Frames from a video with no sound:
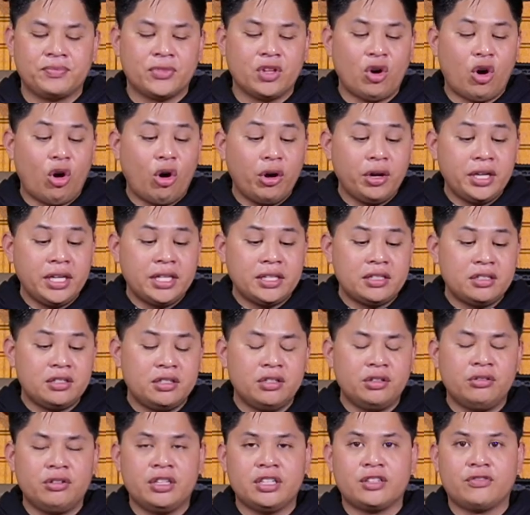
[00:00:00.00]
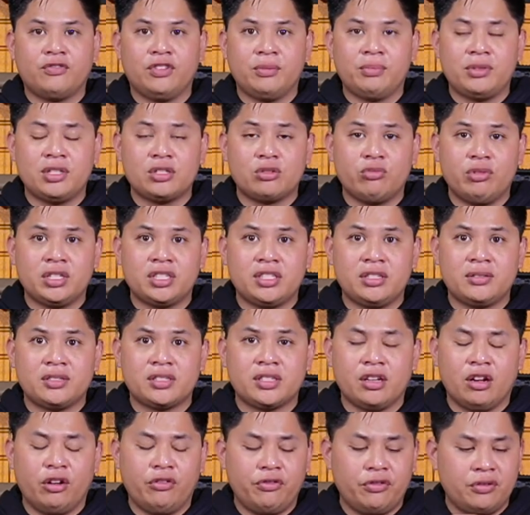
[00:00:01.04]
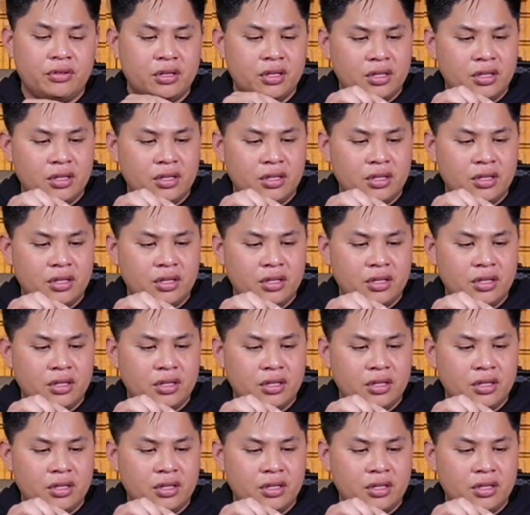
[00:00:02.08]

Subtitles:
All you need to do is flip the switch itself,